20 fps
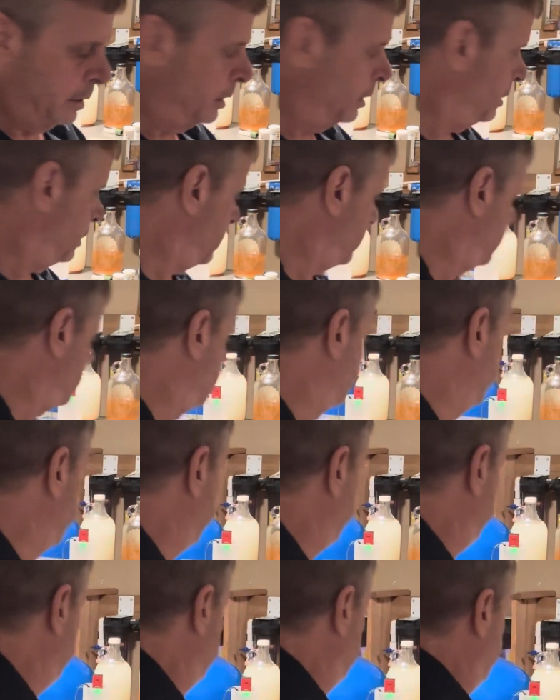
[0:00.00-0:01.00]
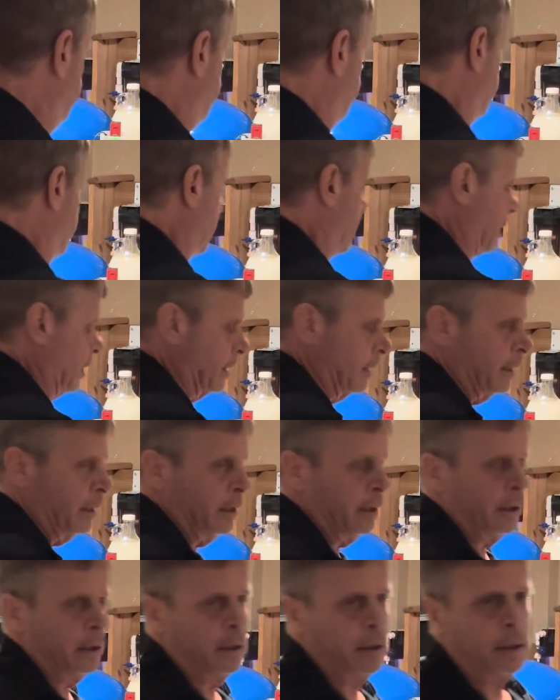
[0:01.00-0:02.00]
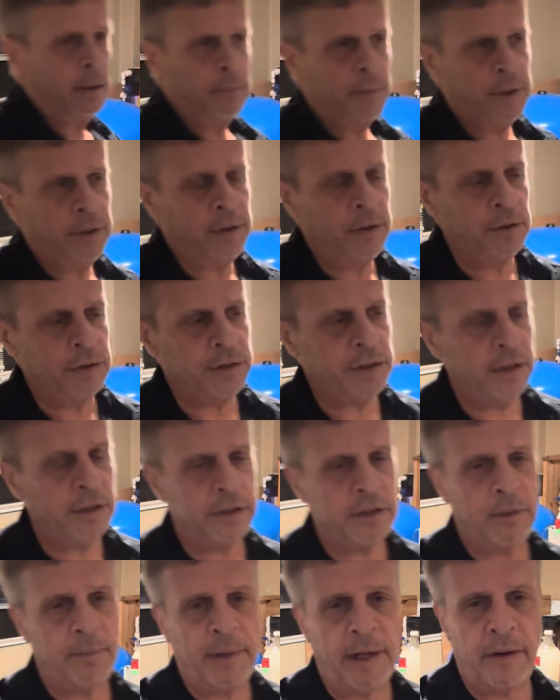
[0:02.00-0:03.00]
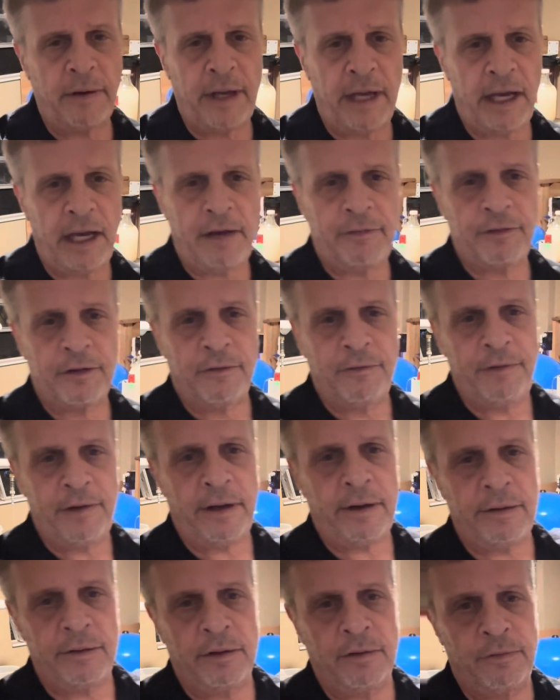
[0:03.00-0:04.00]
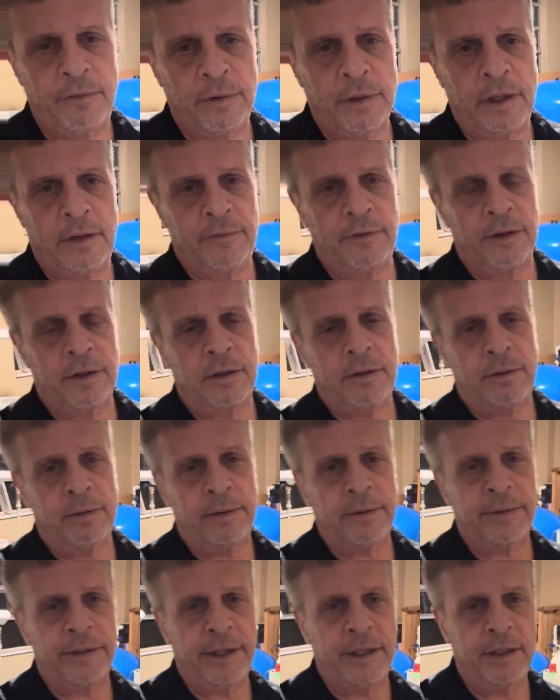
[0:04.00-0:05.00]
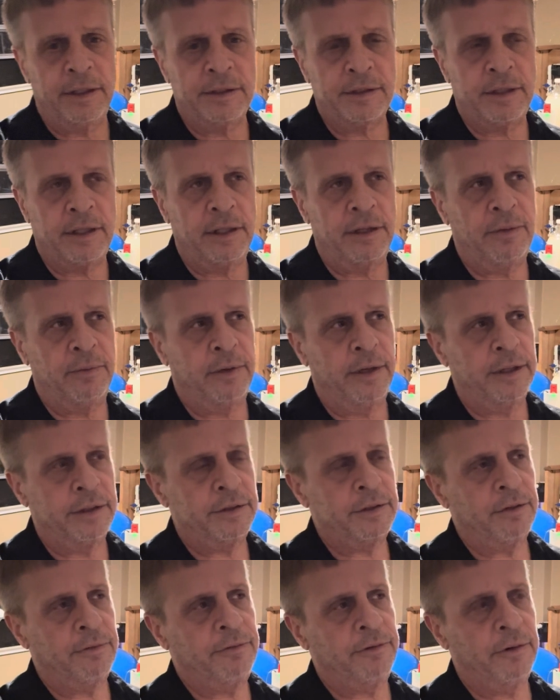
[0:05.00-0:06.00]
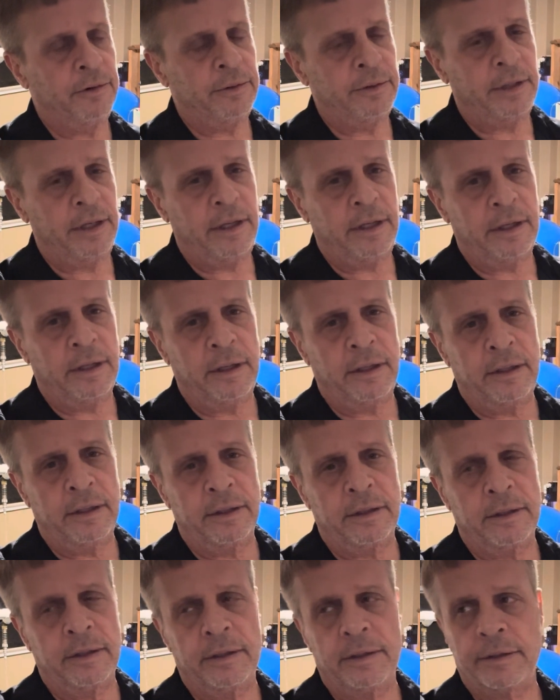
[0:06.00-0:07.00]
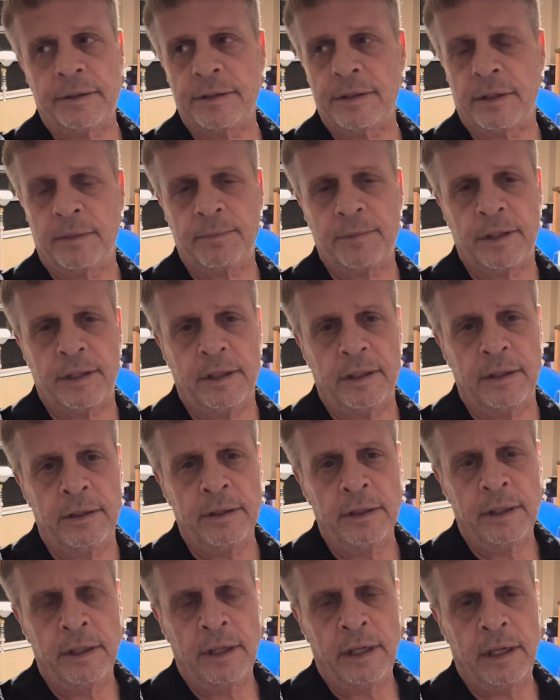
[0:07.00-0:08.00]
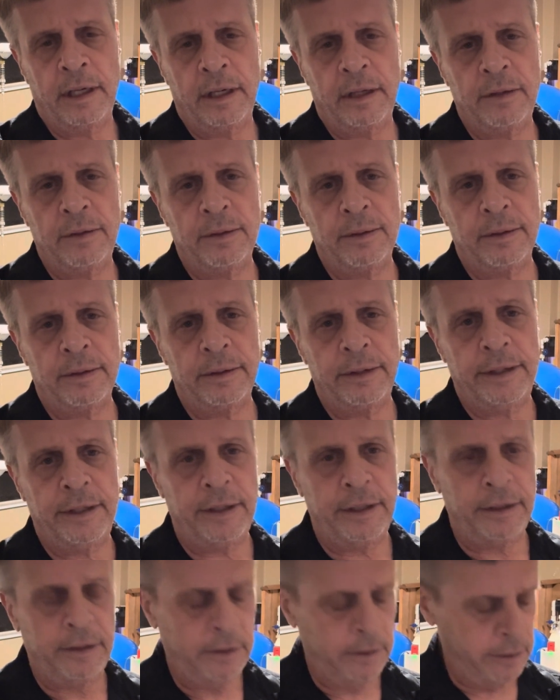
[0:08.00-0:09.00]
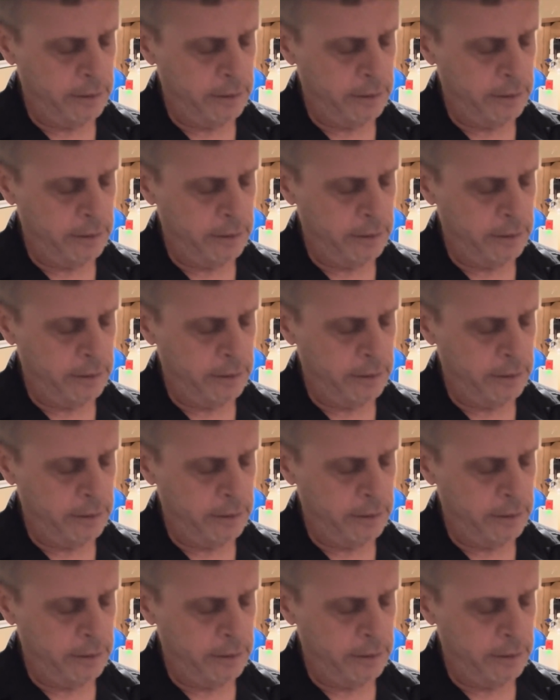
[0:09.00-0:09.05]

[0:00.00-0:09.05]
little bit. But usually it's about half the value of whatever the chlorine is anyway. So if we're only at 100 or something on chlorine,